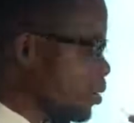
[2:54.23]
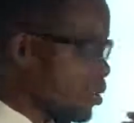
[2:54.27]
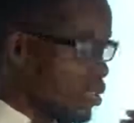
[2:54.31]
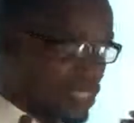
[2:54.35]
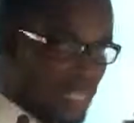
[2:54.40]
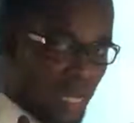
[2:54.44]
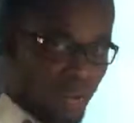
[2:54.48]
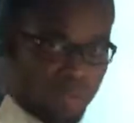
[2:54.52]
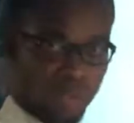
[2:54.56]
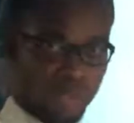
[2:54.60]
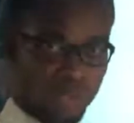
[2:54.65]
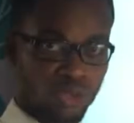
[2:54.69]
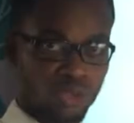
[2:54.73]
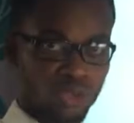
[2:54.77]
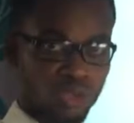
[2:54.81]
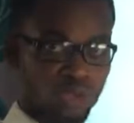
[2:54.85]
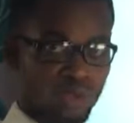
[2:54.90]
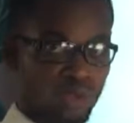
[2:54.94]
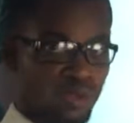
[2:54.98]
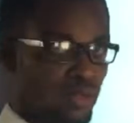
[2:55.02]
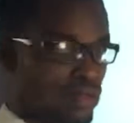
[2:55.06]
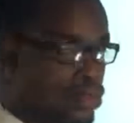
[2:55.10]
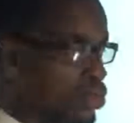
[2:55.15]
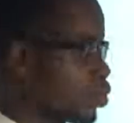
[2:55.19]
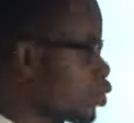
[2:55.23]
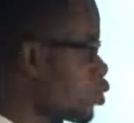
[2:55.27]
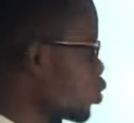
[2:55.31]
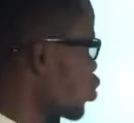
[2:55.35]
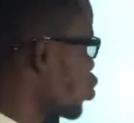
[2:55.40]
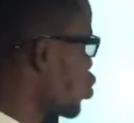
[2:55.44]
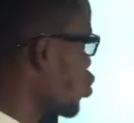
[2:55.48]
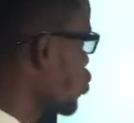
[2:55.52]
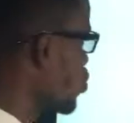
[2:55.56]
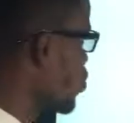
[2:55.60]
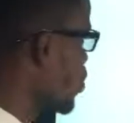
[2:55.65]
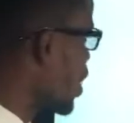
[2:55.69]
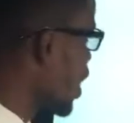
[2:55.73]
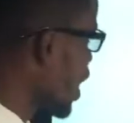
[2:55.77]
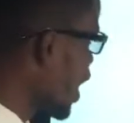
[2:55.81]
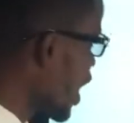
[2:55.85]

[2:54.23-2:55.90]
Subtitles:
number 2, you should be